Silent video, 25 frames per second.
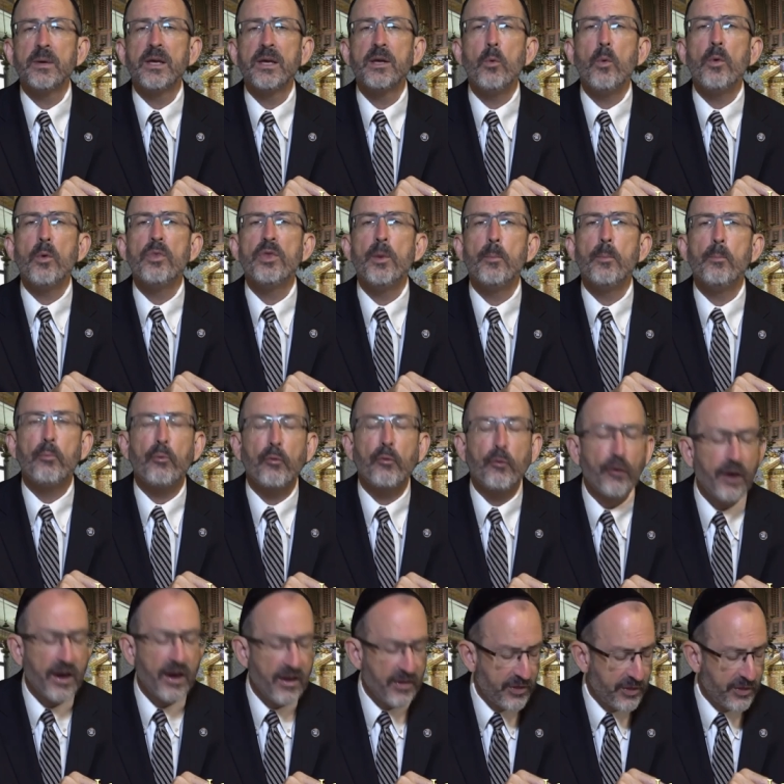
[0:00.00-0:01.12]
be with the
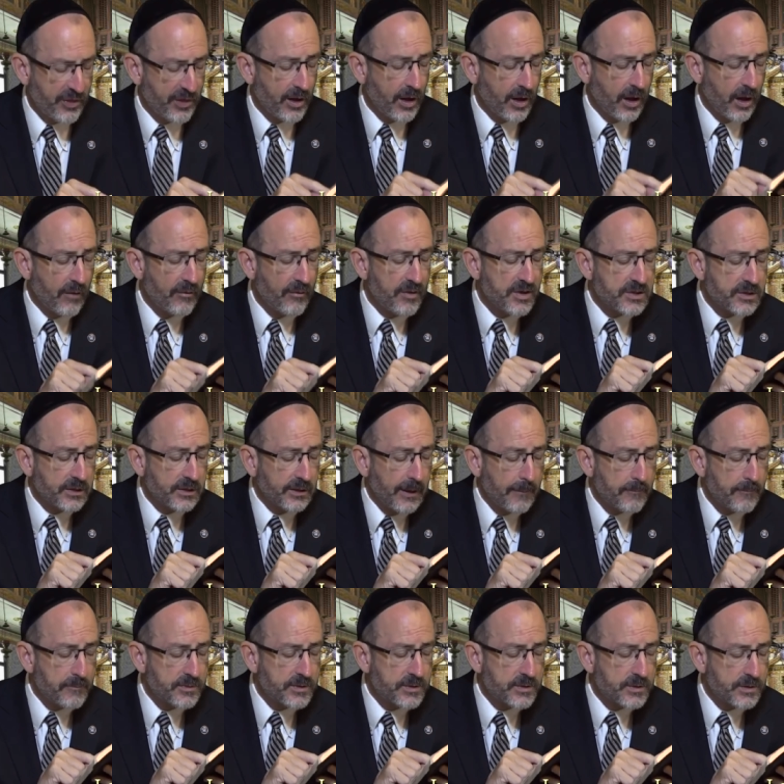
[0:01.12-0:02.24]
breath of his
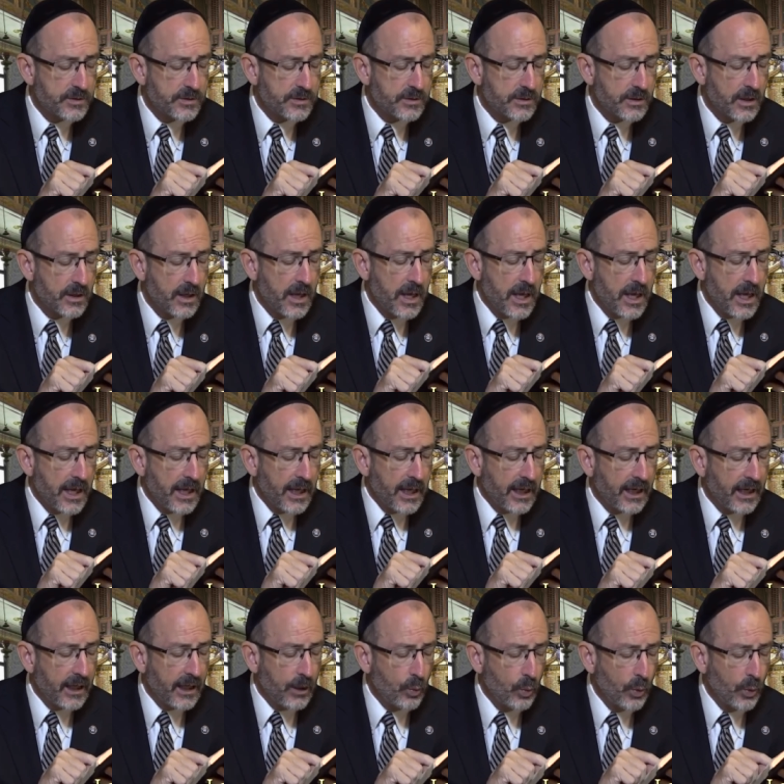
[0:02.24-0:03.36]
lips.
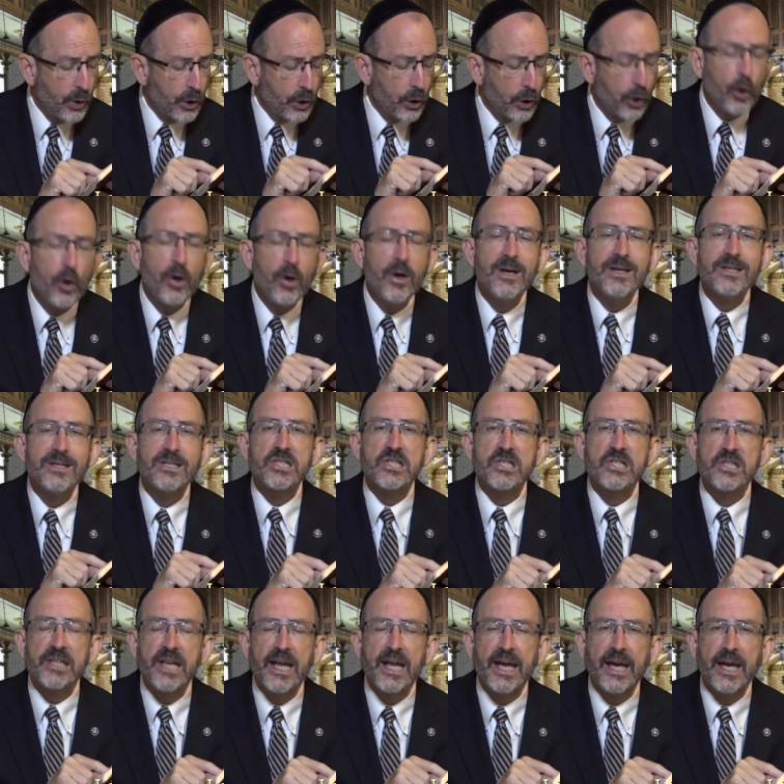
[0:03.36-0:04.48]
He will
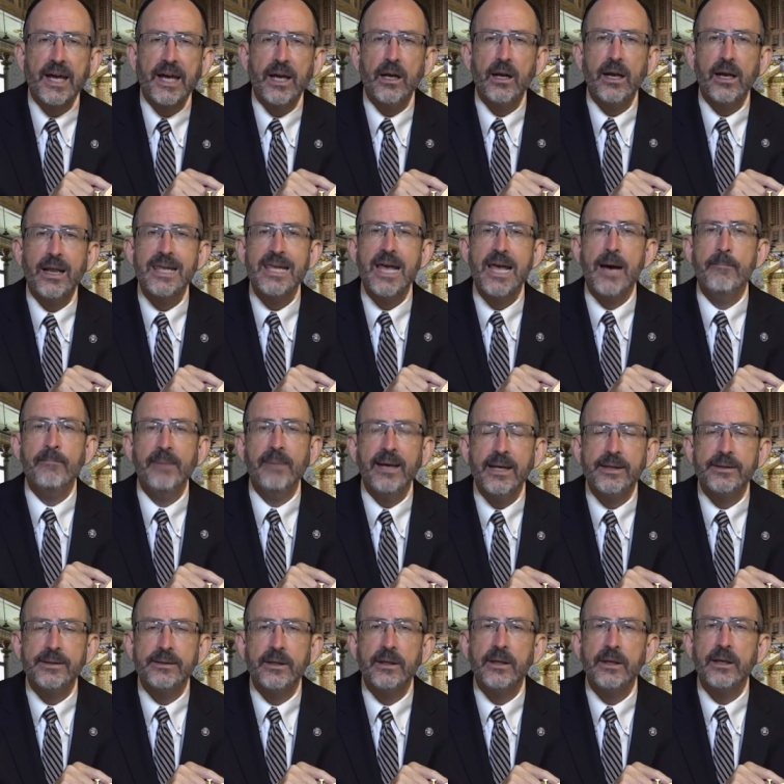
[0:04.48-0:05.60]
slay,
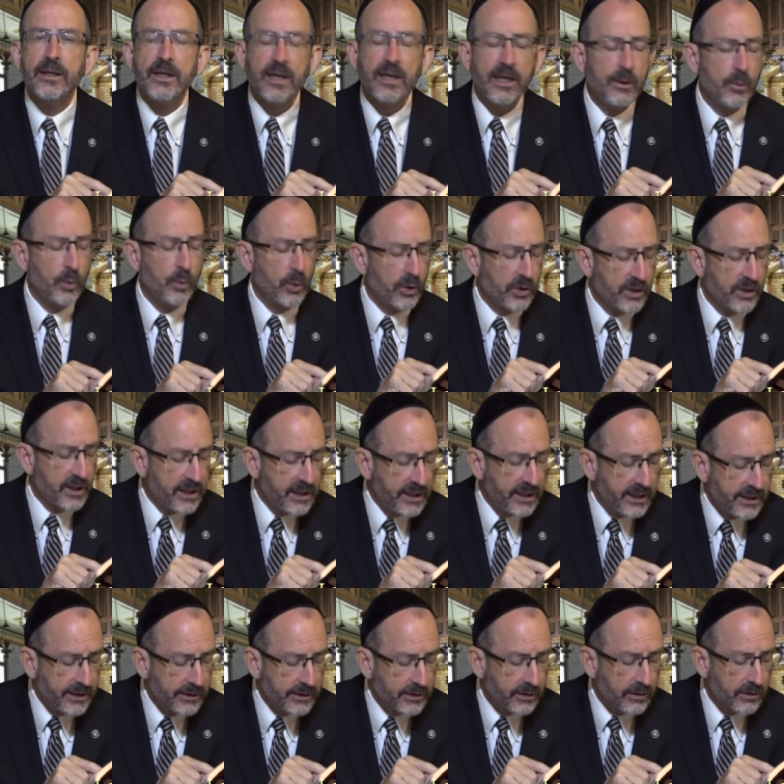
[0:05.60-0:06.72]
Yamit, he will
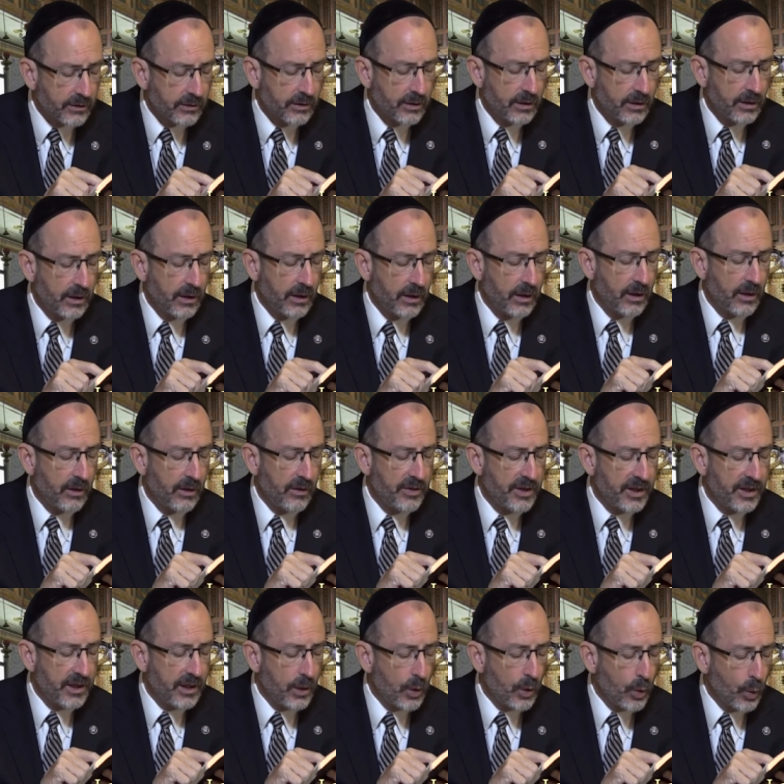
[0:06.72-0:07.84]
kill
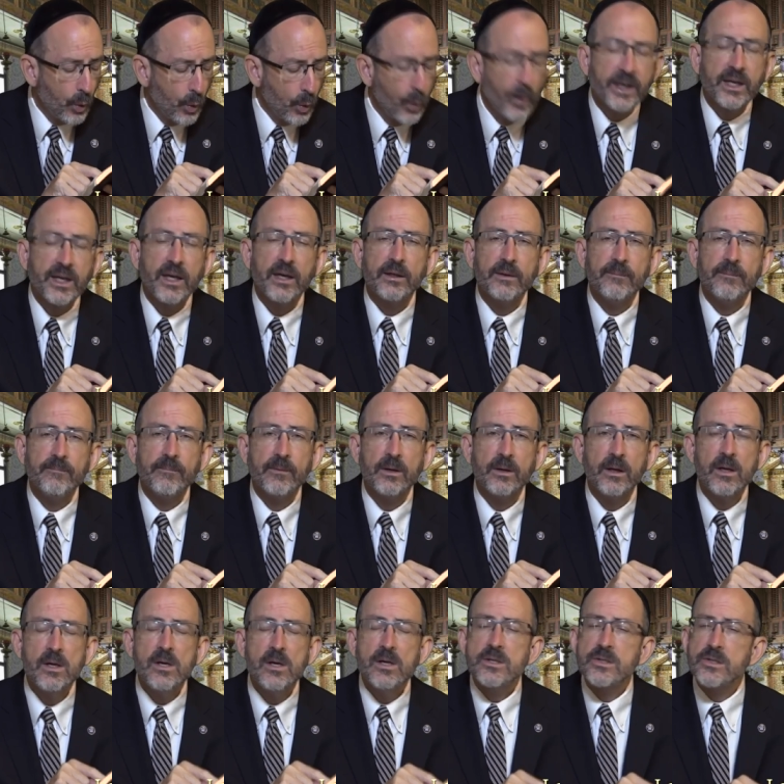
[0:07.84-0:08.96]
the wicked.
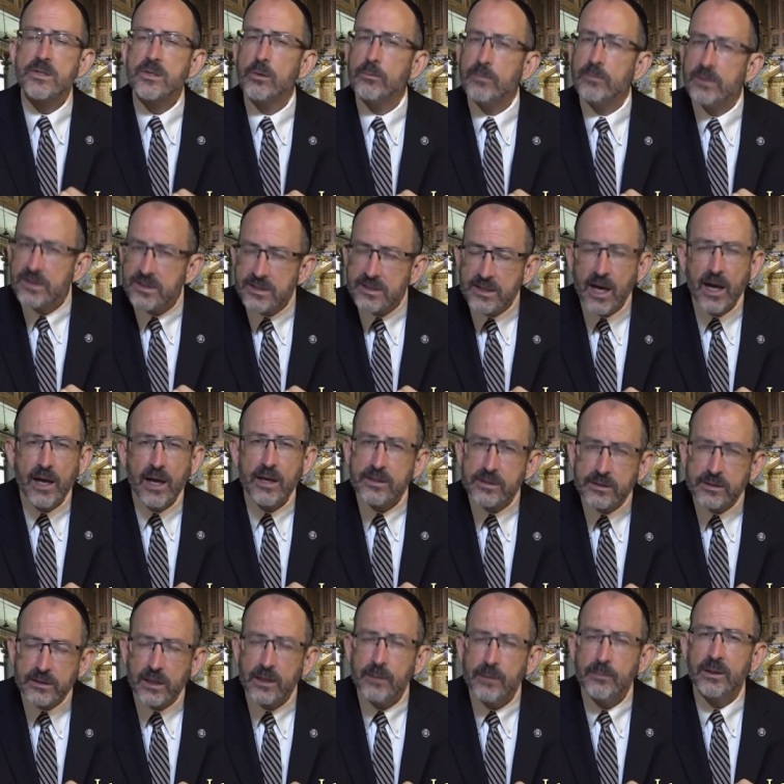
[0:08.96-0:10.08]
So Messiah is
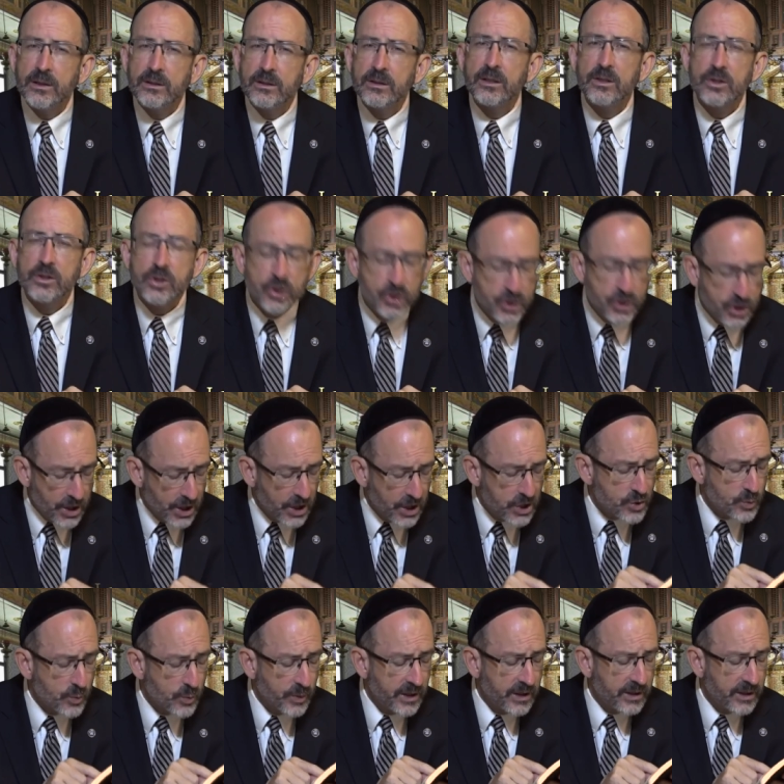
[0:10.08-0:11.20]
coming to
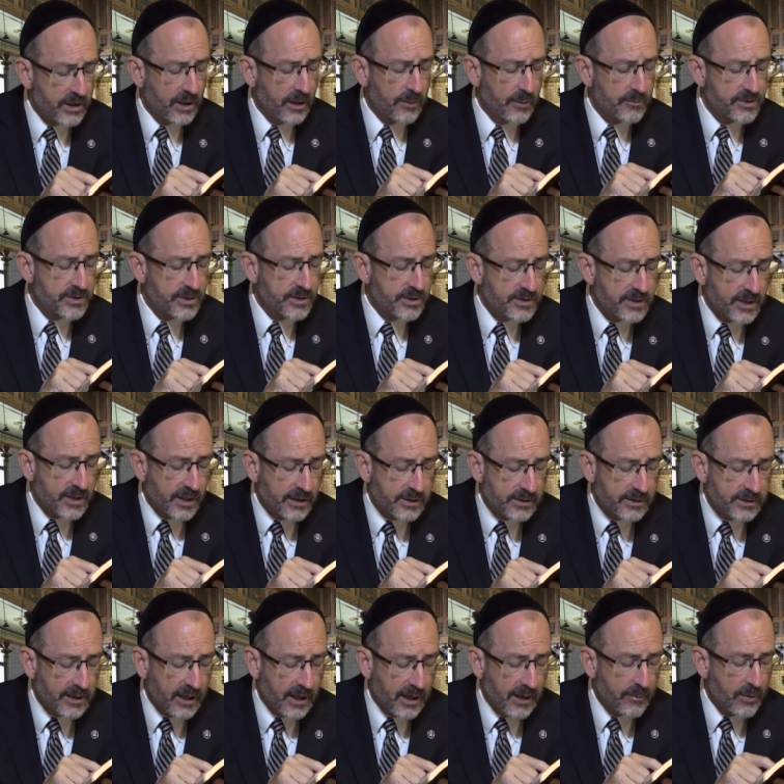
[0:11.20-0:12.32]
judge when he comes the
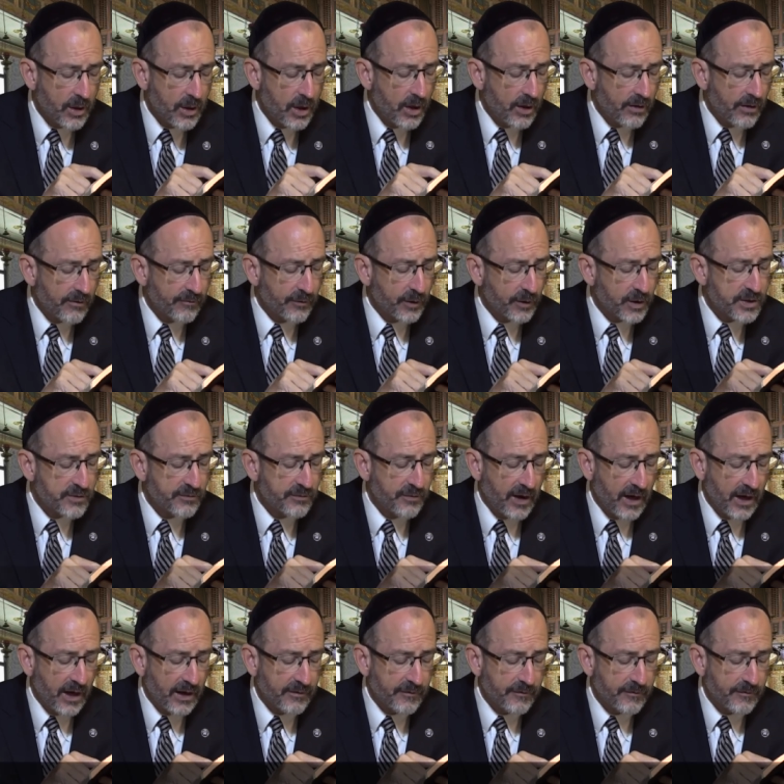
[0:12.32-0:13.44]
second time. Verse
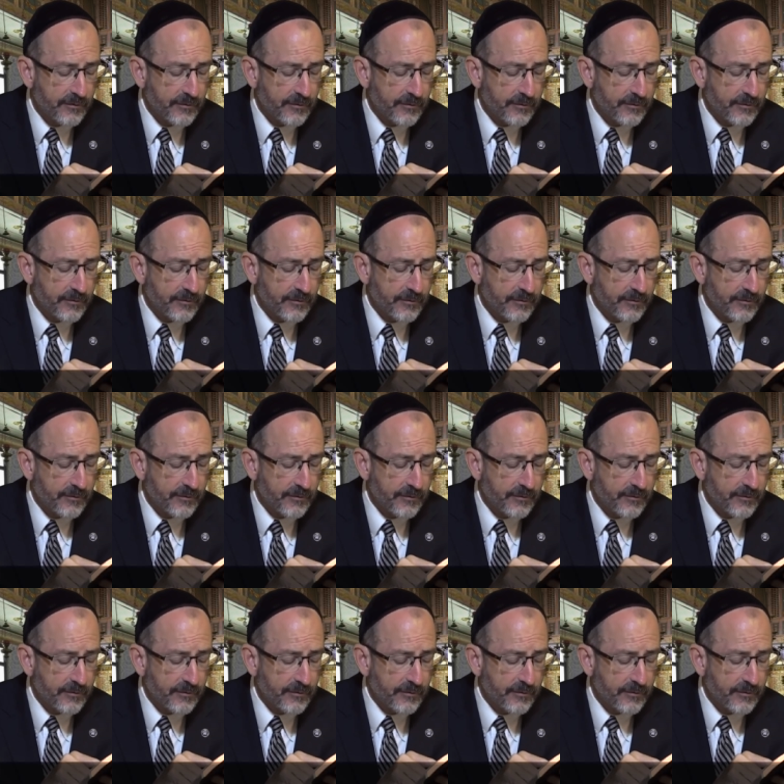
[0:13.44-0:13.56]
5.